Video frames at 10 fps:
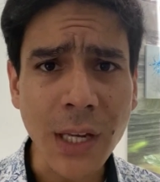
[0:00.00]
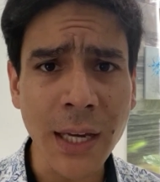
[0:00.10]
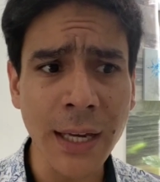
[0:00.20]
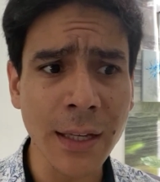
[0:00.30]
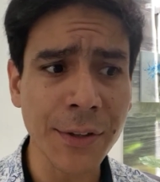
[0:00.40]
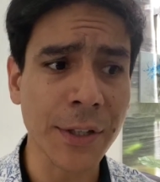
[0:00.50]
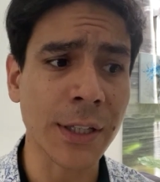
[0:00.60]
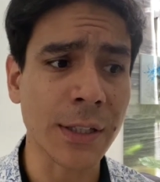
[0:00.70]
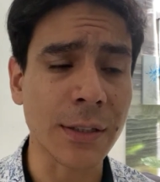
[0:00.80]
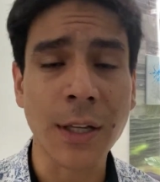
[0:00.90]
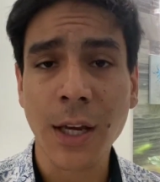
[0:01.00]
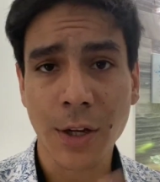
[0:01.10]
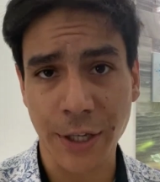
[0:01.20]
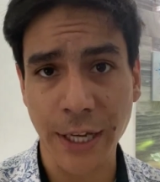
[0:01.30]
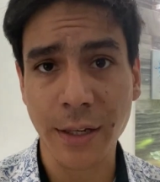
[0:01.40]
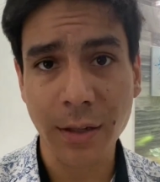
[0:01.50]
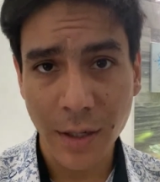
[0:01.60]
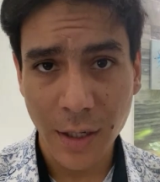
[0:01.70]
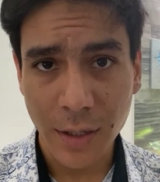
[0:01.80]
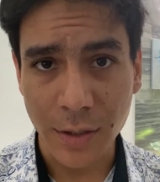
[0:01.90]
And again,
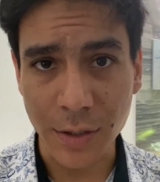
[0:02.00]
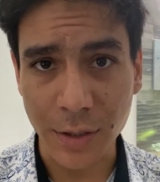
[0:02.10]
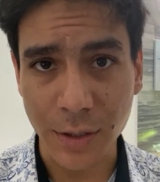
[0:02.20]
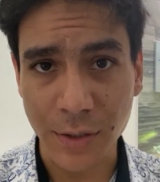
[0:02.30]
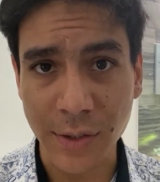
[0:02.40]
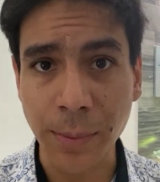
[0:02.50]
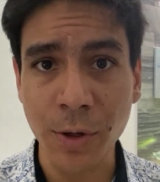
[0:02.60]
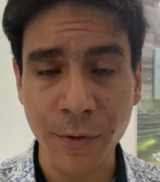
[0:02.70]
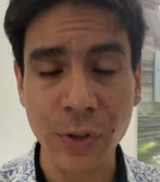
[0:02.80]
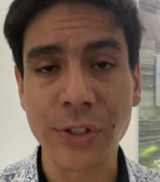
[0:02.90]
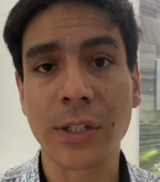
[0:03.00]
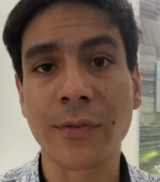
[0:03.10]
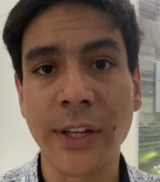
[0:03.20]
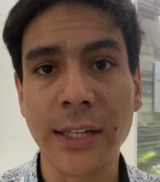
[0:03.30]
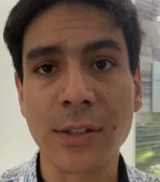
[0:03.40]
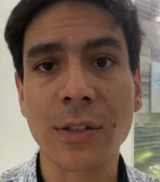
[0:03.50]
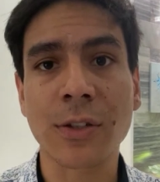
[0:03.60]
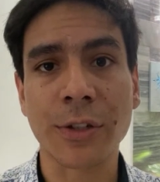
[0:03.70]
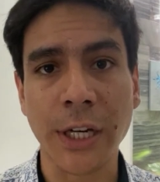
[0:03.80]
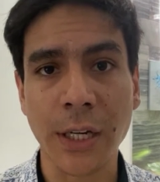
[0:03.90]
the table of content of that
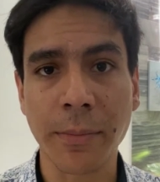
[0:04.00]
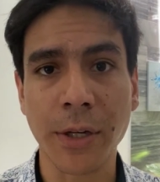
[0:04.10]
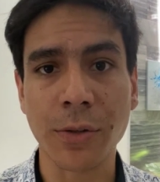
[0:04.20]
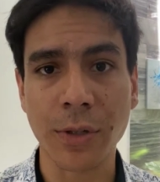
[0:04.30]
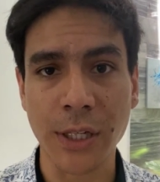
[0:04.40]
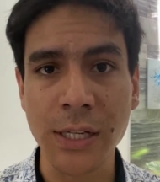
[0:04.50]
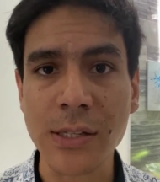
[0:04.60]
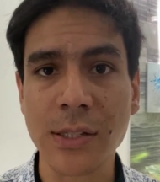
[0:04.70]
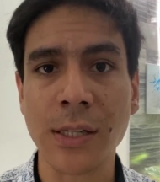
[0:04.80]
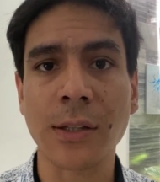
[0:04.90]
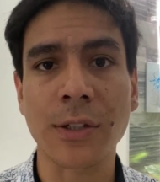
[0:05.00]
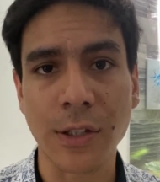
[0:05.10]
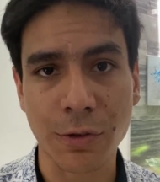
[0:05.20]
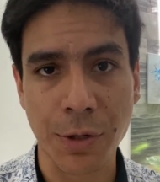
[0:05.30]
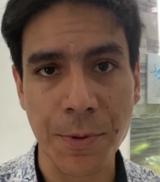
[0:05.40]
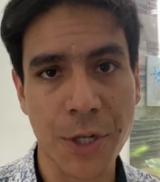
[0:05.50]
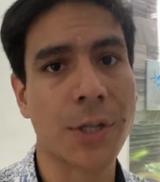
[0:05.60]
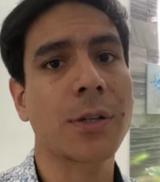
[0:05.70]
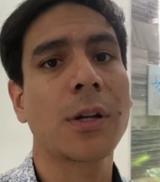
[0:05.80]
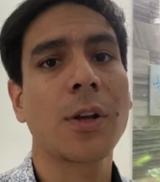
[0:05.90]
training manual is in the
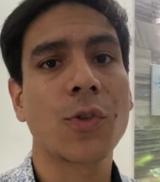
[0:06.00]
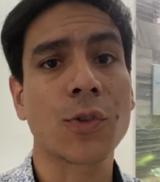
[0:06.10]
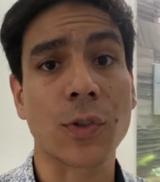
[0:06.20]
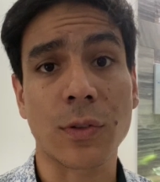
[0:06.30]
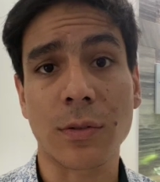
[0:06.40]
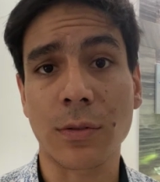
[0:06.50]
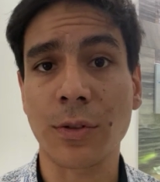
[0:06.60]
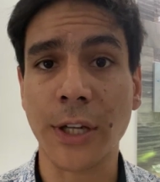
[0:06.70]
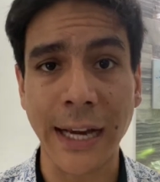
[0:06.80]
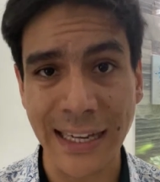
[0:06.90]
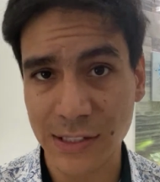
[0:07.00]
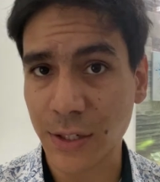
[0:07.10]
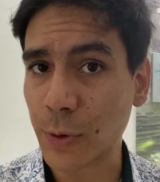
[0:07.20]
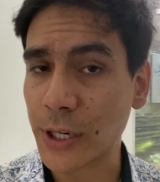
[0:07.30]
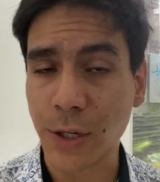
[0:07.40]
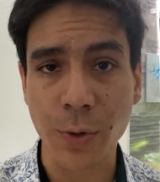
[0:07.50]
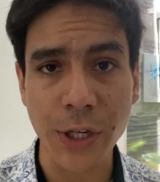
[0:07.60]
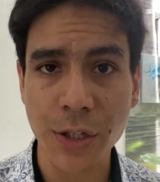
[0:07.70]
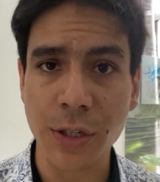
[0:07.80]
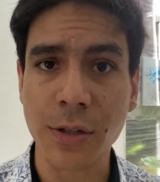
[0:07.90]
description. So you can ask any
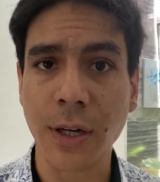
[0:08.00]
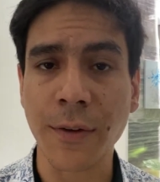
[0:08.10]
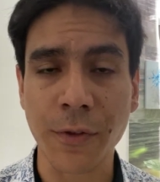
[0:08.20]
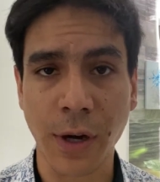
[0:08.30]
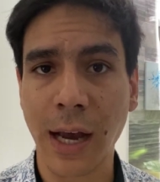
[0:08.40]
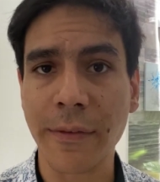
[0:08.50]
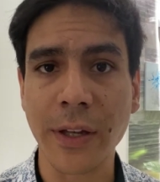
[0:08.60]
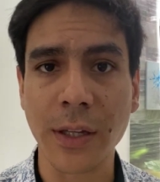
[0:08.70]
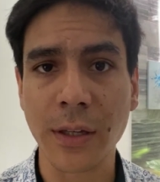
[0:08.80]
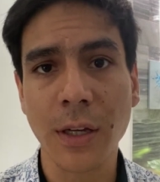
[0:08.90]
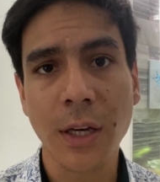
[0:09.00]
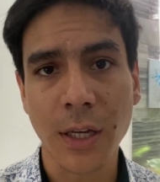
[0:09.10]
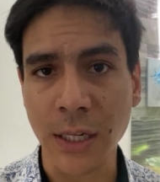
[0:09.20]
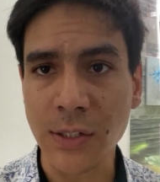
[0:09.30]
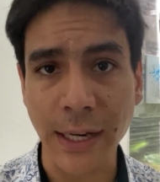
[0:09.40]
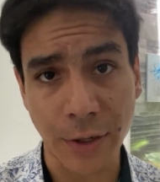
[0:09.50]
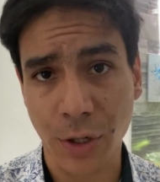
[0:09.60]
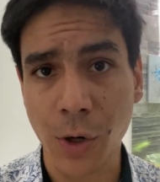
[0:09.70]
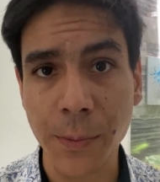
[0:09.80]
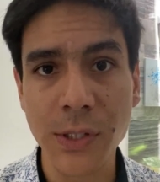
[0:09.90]
question if you have any inside the
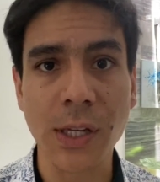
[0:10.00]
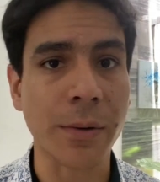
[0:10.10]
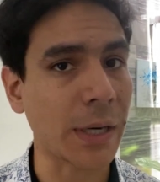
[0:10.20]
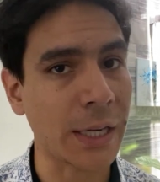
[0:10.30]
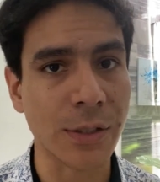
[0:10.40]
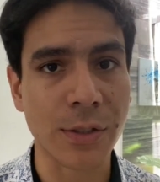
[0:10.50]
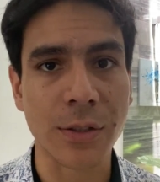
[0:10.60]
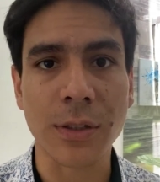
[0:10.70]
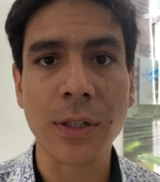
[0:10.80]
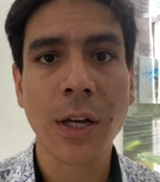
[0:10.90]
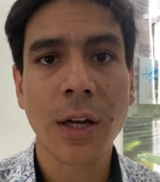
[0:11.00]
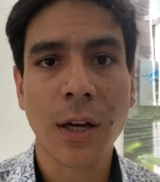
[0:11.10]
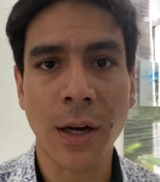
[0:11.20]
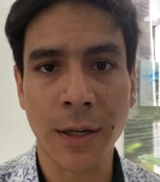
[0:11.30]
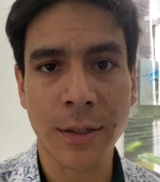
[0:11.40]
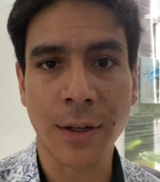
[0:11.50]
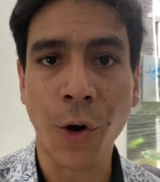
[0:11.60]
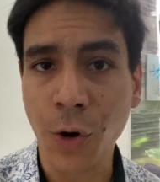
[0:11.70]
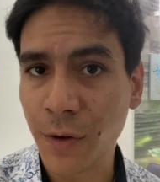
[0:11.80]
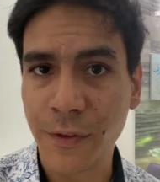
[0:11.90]
comments. I will answer
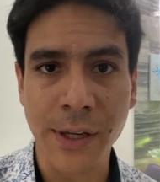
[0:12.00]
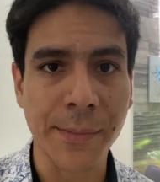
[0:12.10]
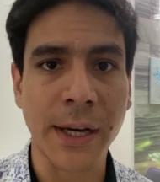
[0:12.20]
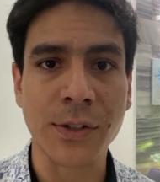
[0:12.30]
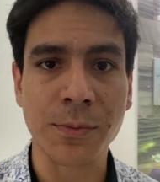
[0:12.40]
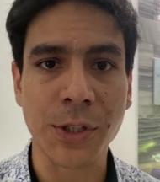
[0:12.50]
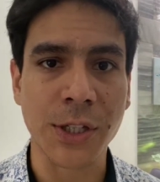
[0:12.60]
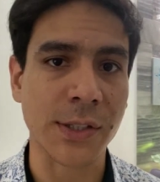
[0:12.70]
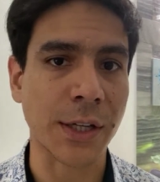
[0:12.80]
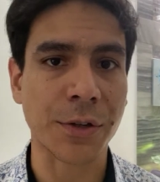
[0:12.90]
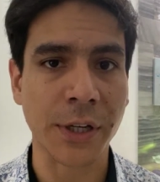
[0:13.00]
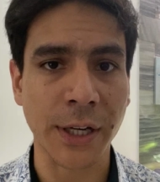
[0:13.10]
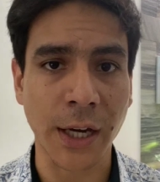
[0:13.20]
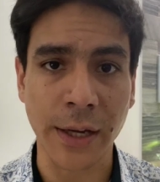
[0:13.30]
all of them as much as I can.